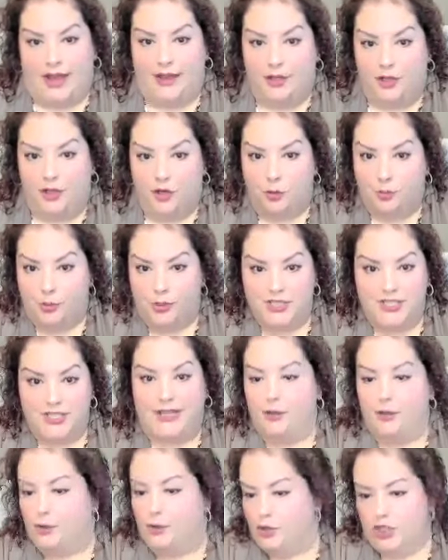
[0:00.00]
and your
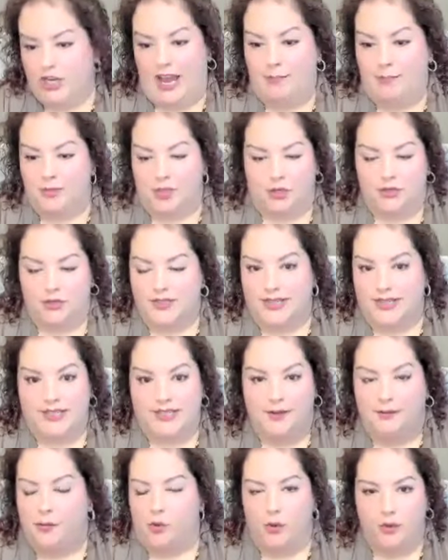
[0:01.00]
particular chapter,
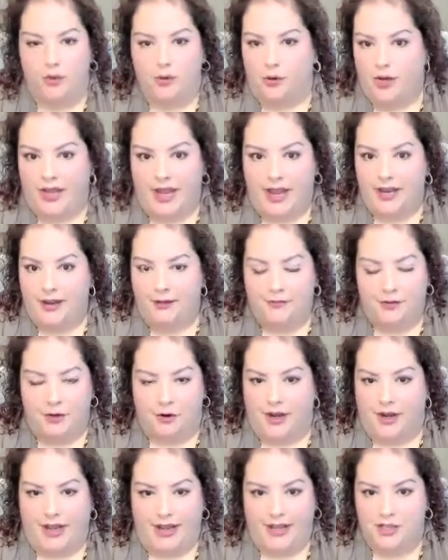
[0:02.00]
6438 if
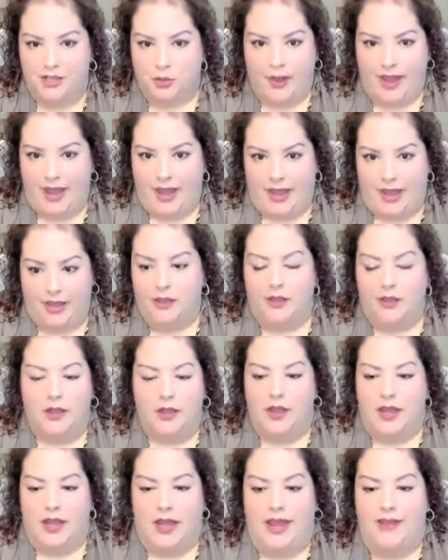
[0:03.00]
you're an HOA,
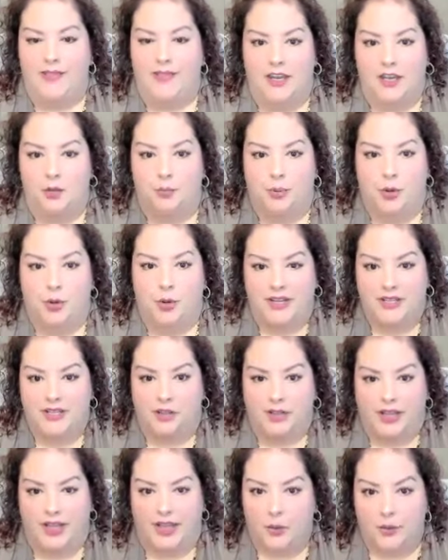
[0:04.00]
and then you put in
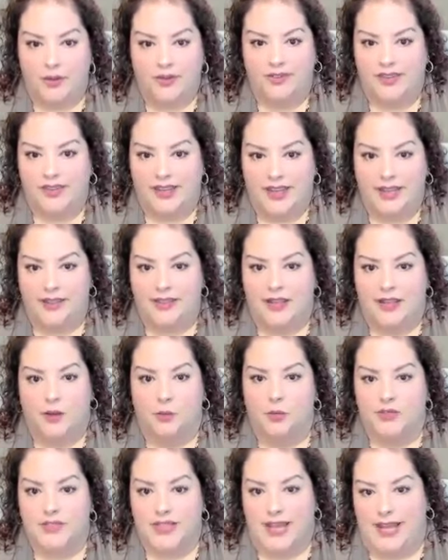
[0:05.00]
delinquency, then it
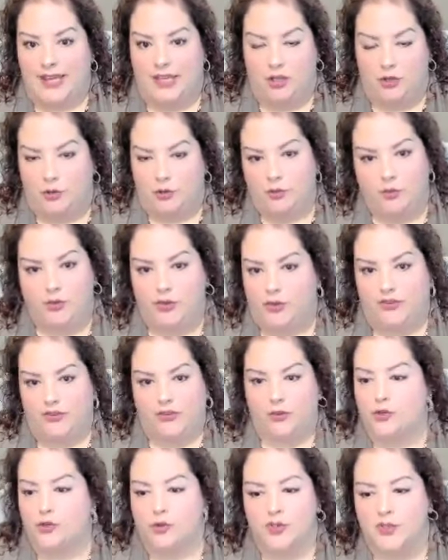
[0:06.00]
will take you, the
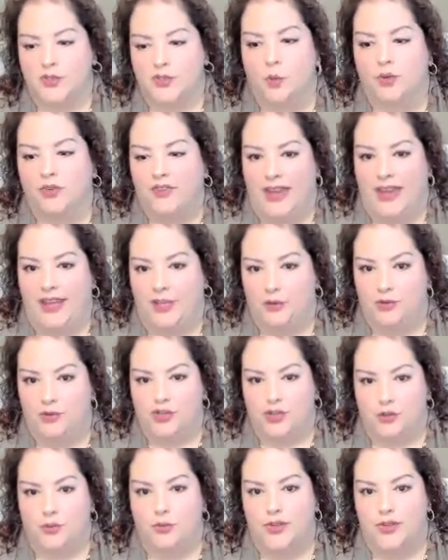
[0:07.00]
search result will take you
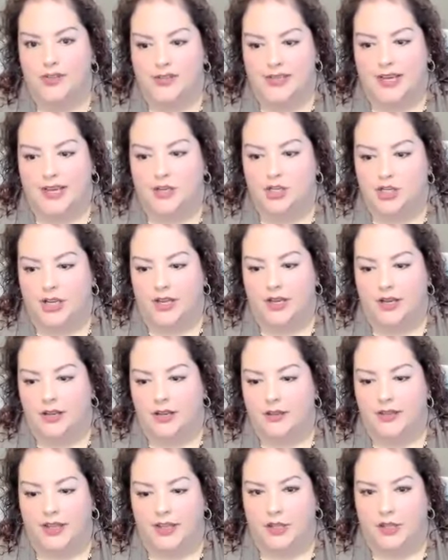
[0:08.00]
to the section
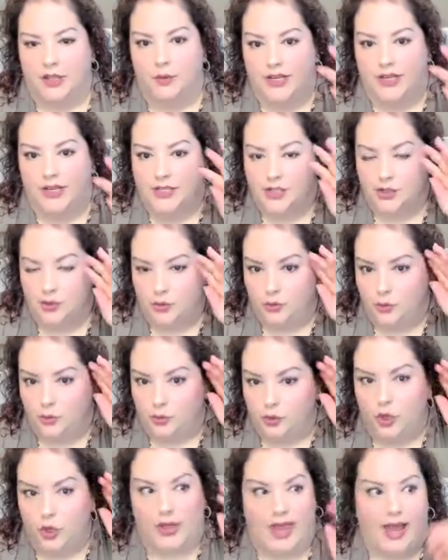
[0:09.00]
that you need to
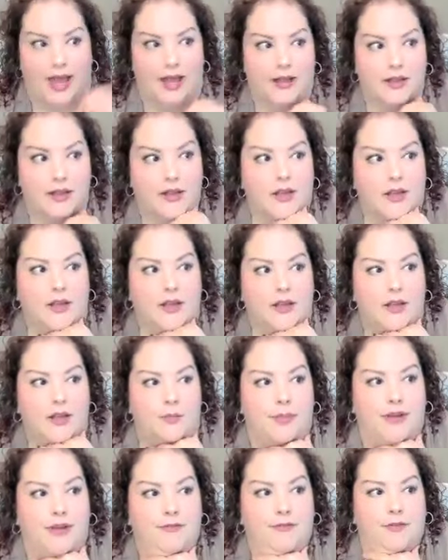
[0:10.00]
look at.
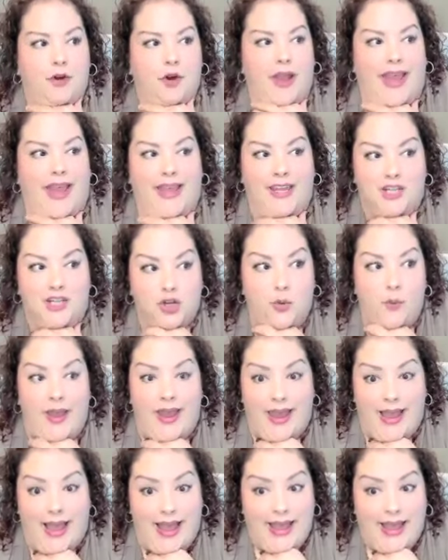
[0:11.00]
But for
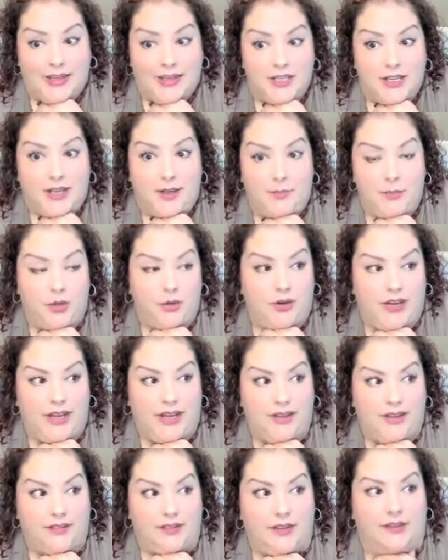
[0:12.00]
HOA Act
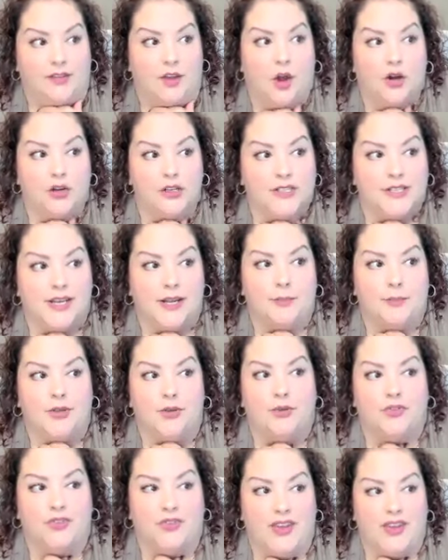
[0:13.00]
communities, it's
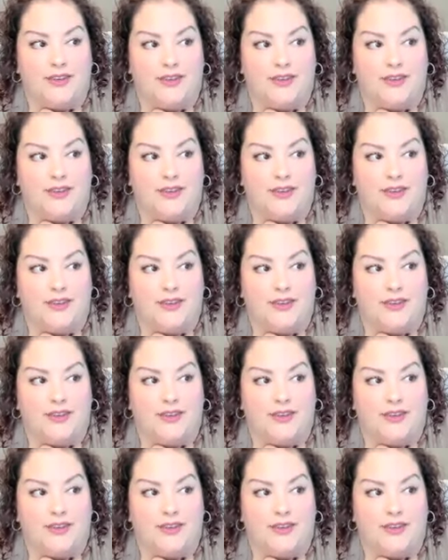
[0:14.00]
RCW